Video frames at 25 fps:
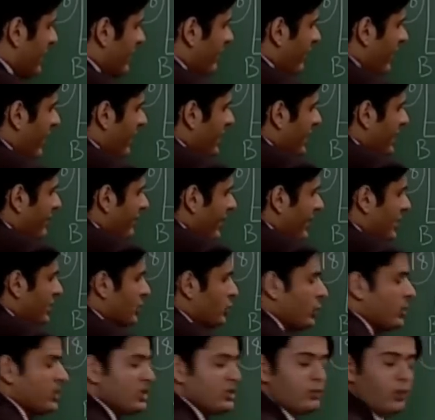divided by
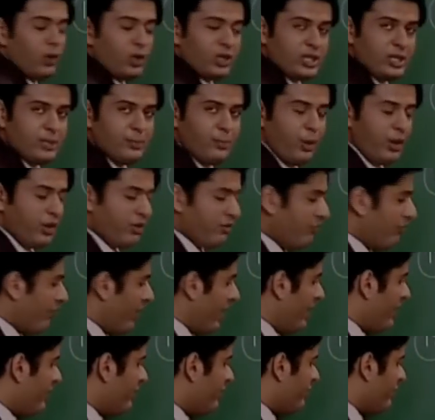2 is
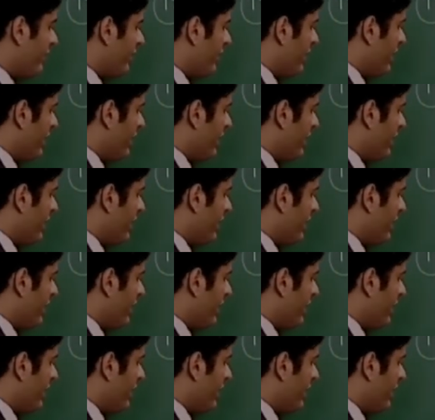40.5.